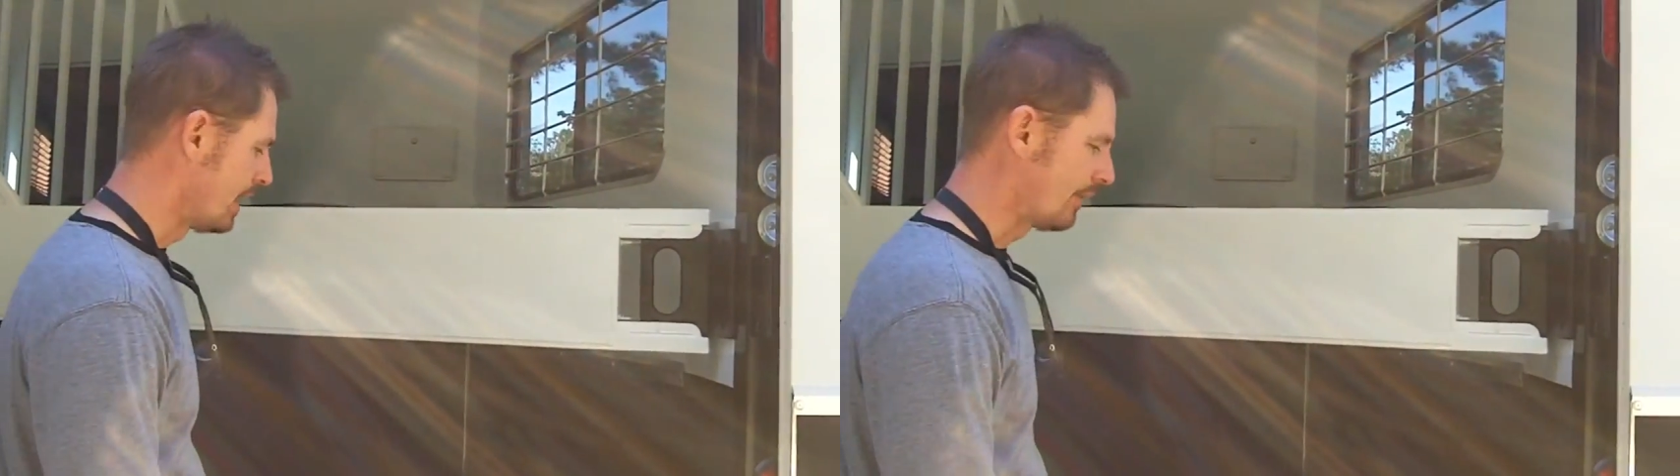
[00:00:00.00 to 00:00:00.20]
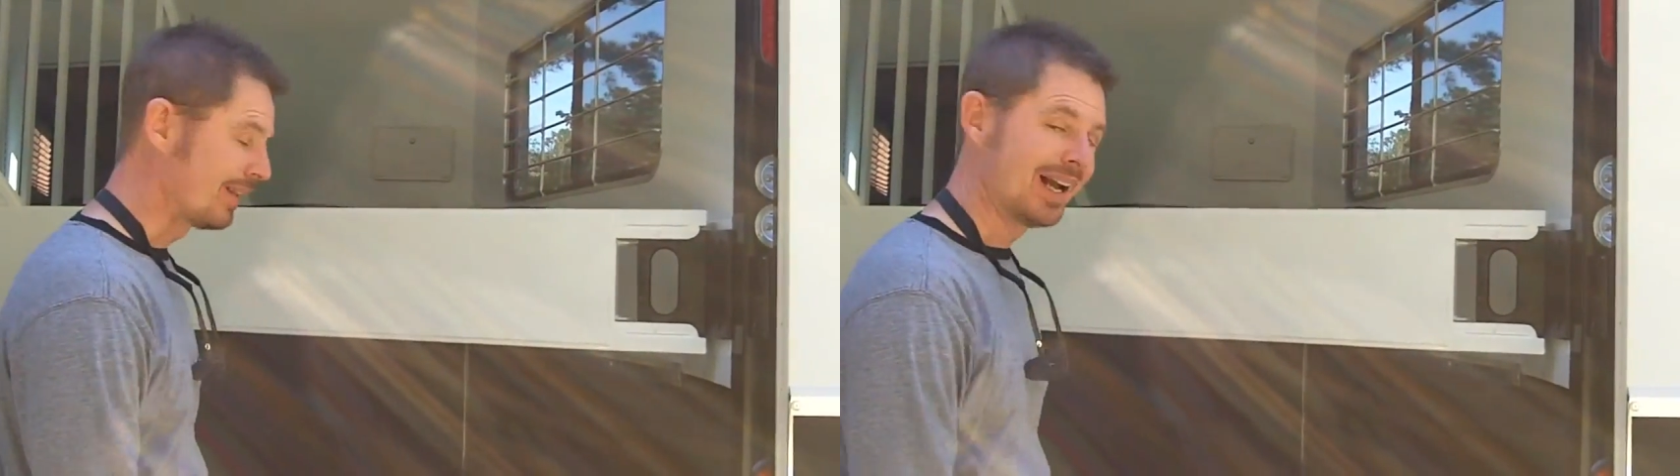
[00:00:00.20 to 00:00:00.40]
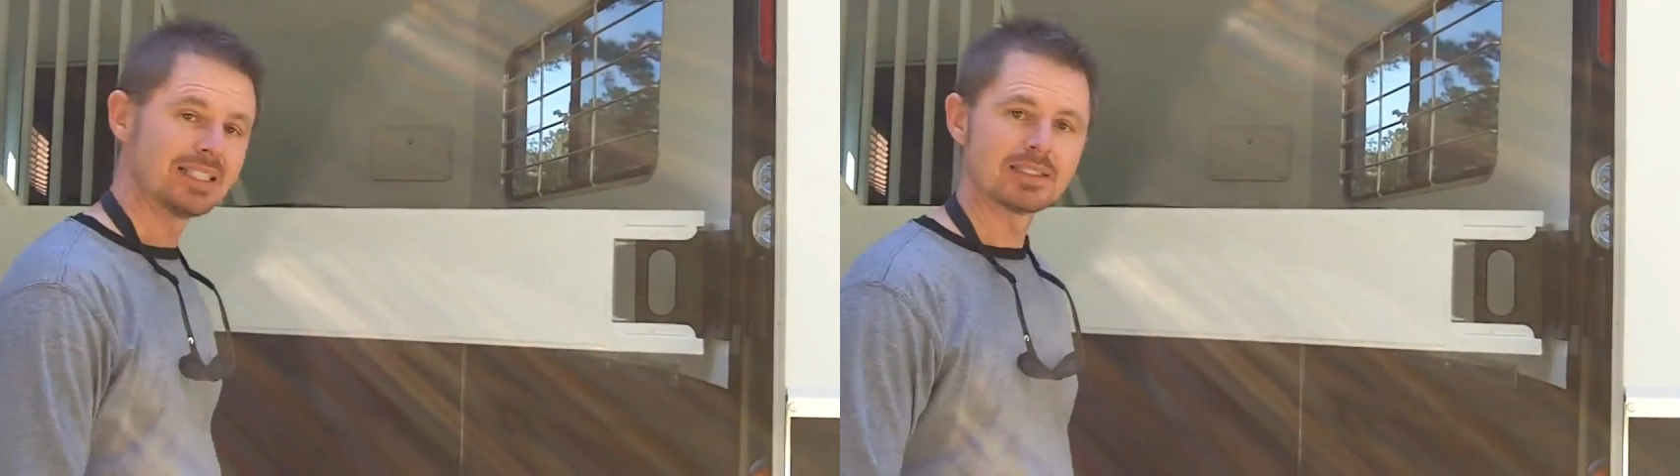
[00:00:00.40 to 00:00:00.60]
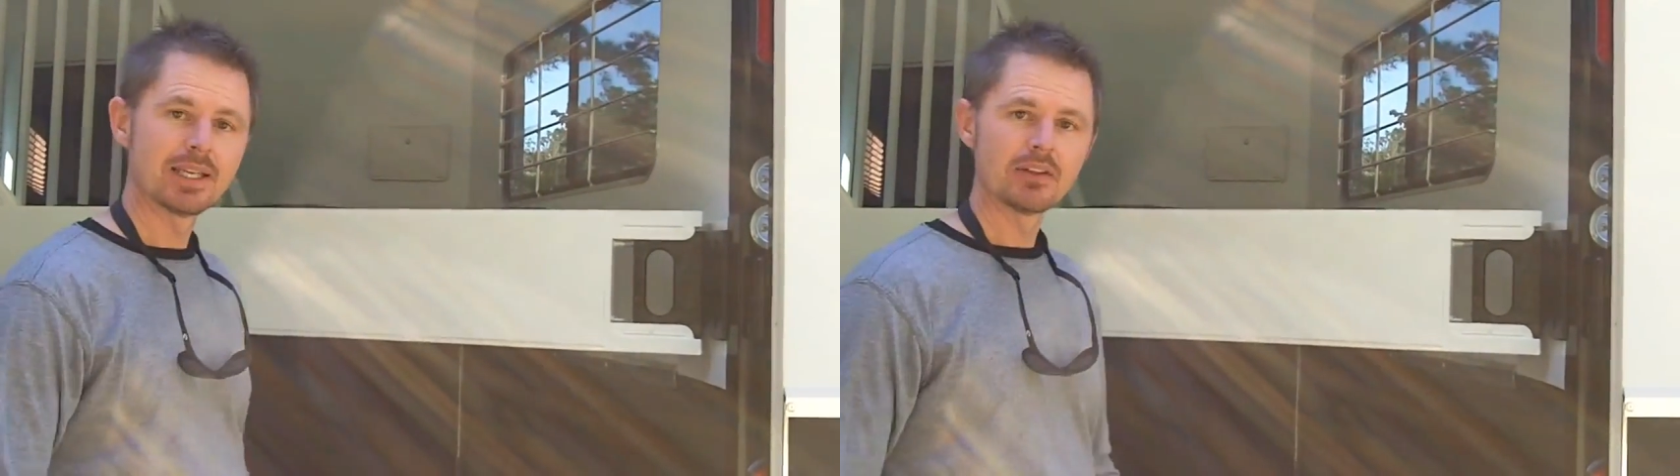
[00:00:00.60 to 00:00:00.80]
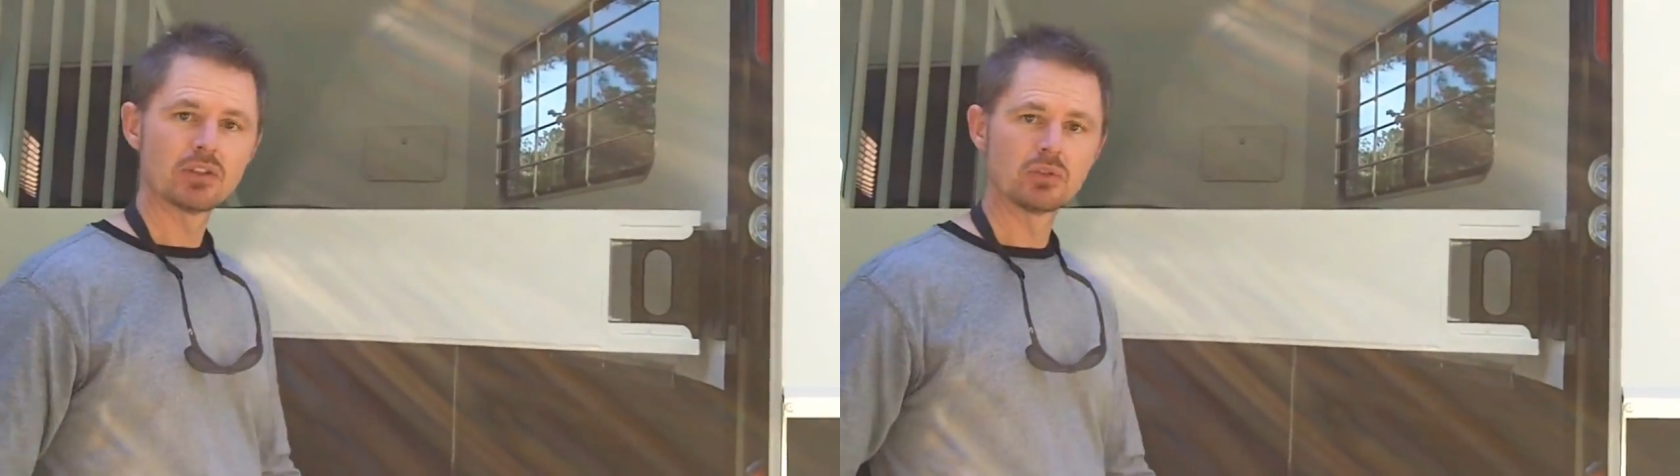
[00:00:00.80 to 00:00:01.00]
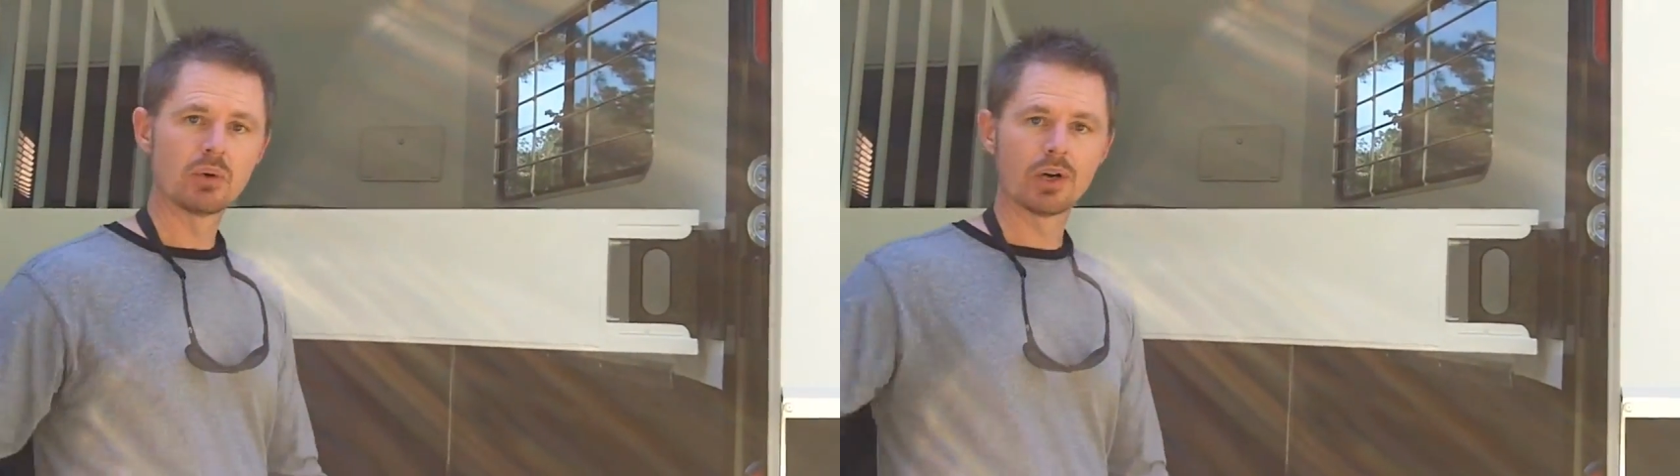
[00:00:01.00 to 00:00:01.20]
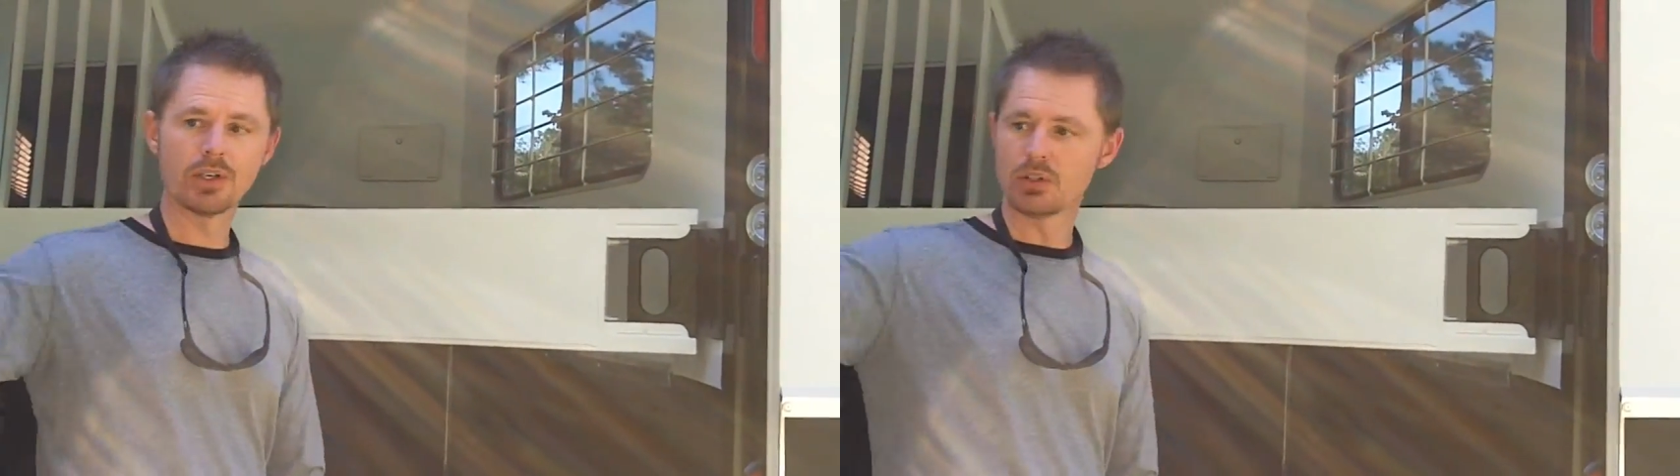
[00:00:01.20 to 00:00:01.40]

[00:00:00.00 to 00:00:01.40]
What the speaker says: And the last thing that you want to